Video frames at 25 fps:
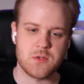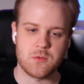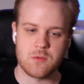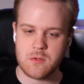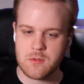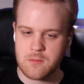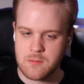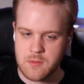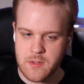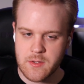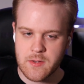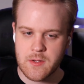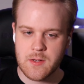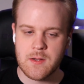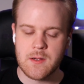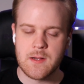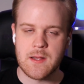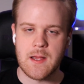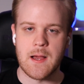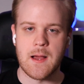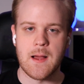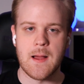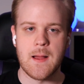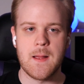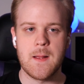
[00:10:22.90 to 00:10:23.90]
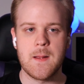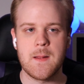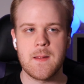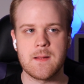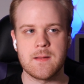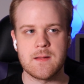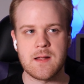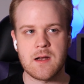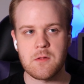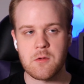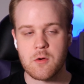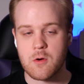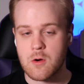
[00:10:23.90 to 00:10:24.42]
or uh, a
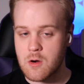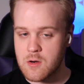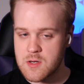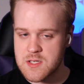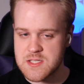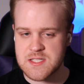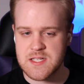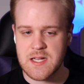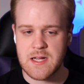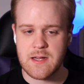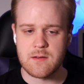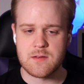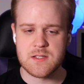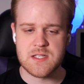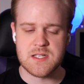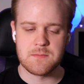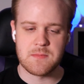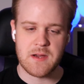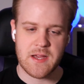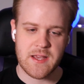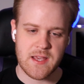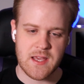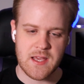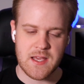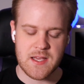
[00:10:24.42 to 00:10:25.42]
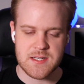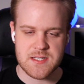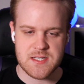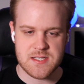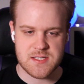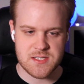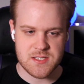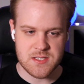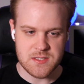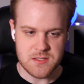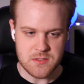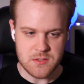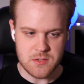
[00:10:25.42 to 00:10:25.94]
lot of their art styles in my
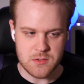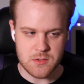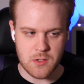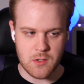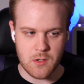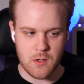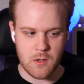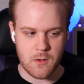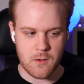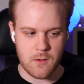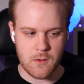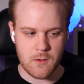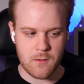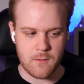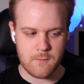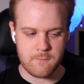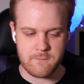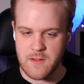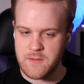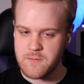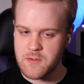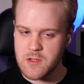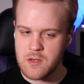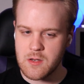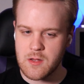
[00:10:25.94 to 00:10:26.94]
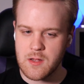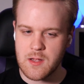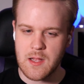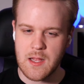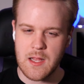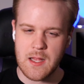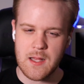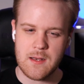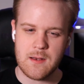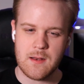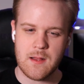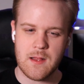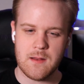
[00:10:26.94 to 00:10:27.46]
case are vivid
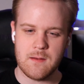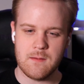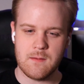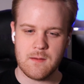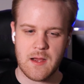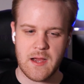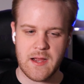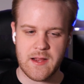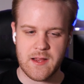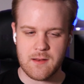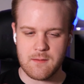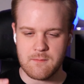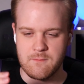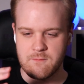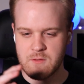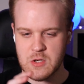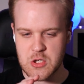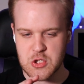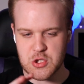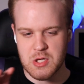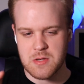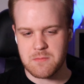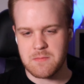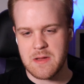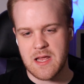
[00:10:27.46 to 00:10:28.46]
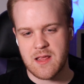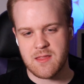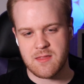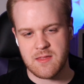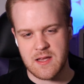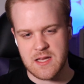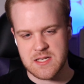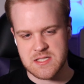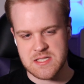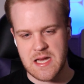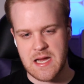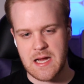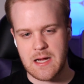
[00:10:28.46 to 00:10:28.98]
and and i can visually make
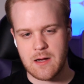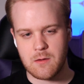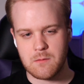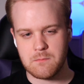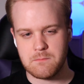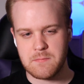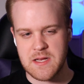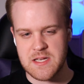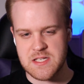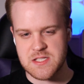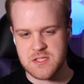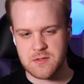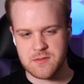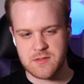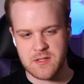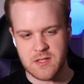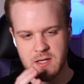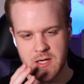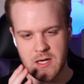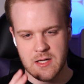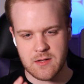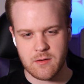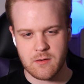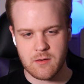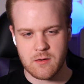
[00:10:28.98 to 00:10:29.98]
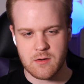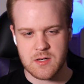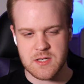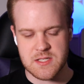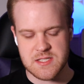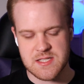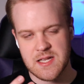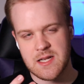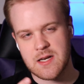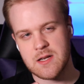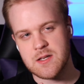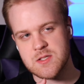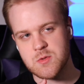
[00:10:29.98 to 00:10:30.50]
things out based on the color because
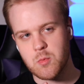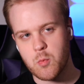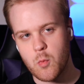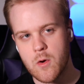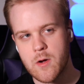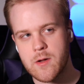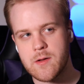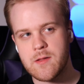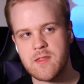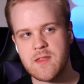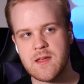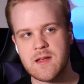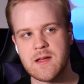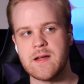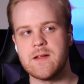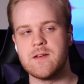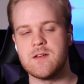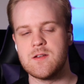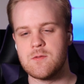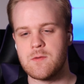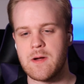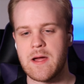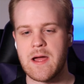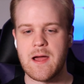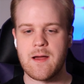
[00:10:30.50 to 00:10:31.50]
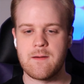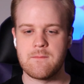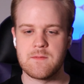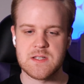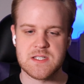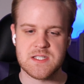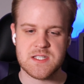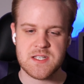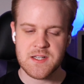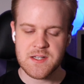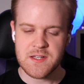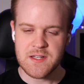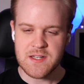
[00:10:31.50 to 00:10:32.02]
that is one thing i do have
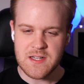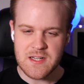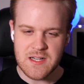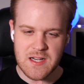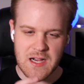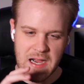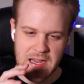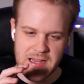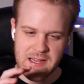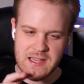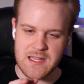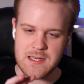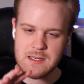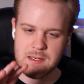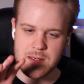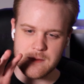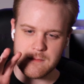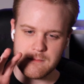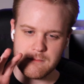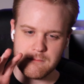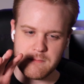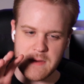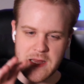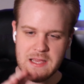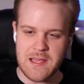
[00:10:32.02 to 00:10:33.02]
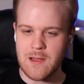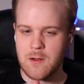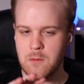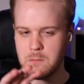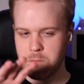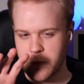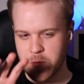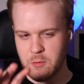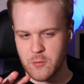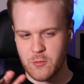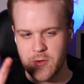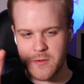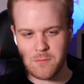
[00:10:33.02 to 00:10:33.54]
is I can make out
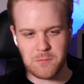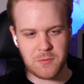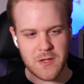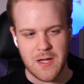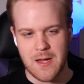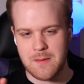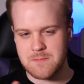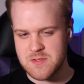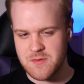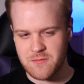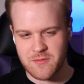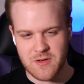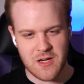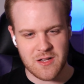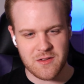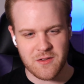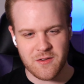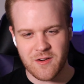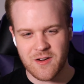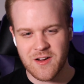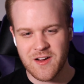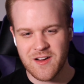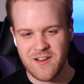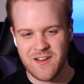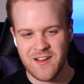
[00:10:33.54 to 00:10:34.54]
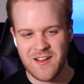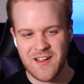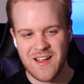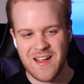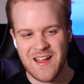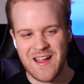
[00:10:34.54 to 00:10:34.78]
blurry blobs of color. Mm-hmm.